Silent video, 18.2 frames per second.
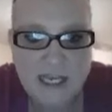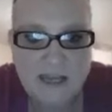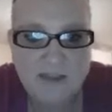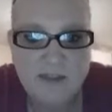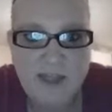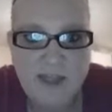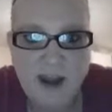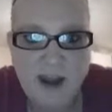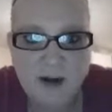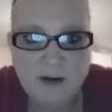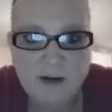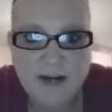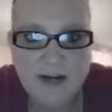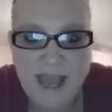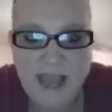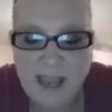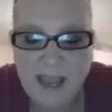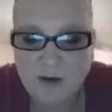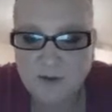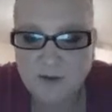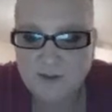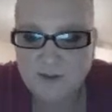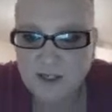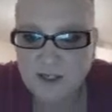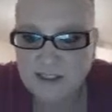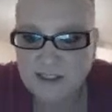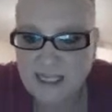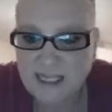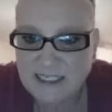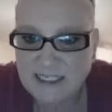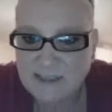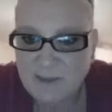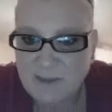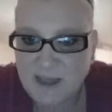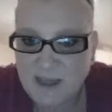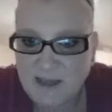Their nails tend
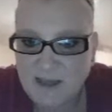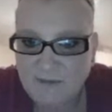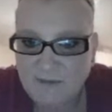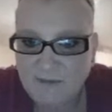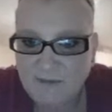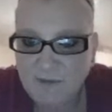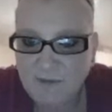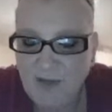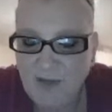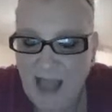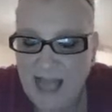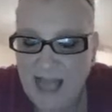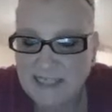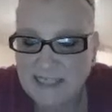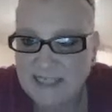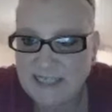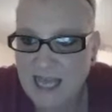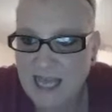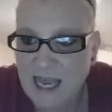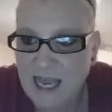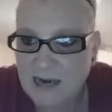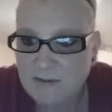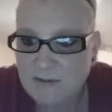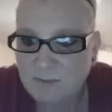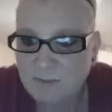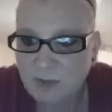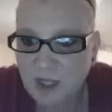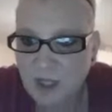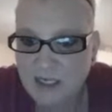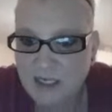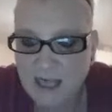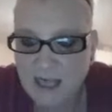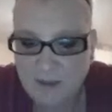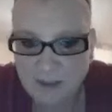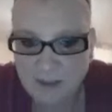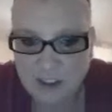to be flat and blunt,
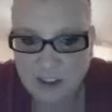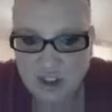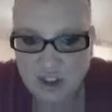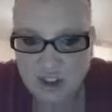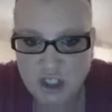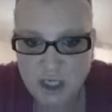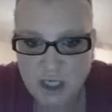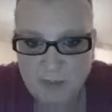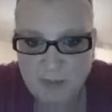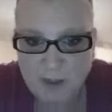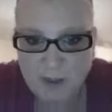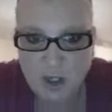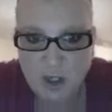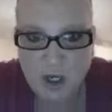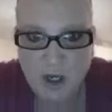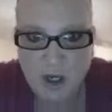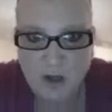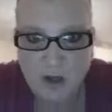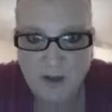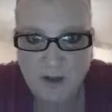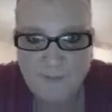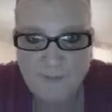not really sharp at all.